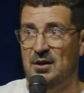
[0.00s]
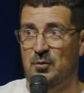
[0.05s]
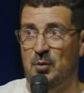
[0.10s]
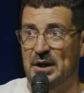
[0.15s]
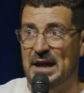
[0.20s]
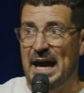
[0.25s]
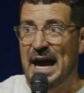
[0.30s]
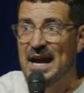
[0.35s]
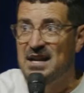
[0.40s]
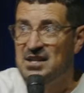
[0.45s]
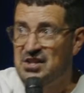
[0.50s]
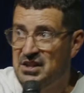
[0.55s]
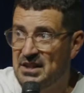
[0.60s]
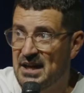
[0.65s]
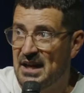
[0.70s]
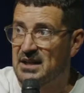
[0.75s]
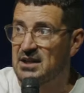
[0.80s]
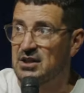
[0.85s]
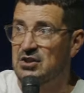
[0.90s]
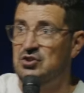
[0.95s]
or what action
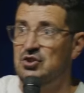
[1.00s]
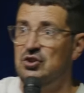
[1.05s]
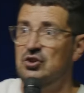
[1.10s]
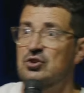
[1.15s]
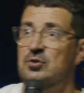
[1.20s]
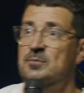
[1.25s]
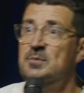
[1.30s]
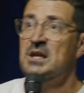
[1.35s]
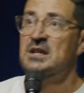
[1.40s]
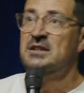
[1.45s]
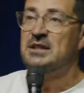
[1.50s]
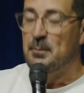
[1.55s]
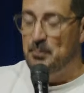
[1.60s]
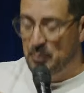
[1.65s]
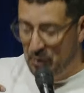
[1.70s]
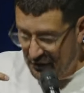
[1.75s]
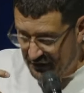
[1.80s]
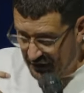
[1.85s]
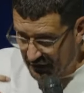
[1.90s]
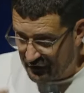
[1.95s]
I can do that
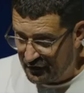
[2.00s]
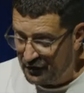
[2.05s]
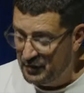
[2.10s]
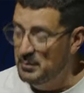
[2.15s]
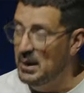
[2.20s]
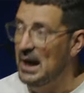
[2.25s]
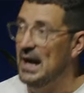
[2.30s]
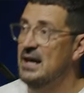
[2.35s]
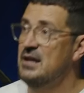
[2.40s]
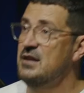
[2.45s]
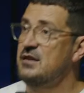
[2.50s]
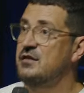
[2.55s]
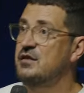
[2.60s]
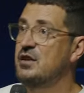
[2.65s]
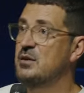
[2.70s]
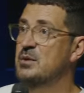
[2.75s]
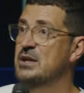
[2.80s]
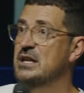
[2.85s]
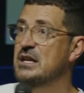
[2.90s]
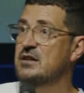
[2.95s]
puts a smile on
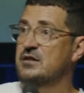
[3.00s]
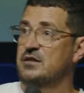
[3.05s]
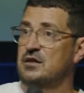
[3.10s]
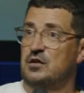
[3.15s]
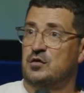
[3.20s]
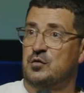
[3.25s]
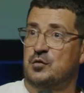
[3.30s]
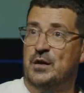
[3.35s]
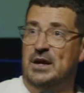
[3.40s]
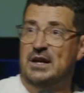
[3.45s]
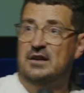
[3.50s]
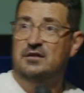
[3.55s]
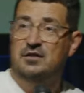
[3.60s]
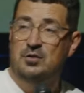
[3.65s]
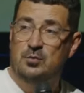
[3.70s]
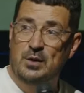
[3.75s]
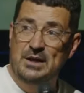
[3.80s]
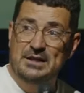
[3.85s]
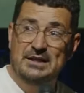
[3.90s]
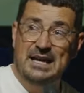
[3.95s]
someone else's face. So
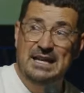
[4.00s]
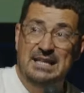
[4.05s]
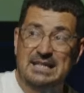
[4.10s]
when they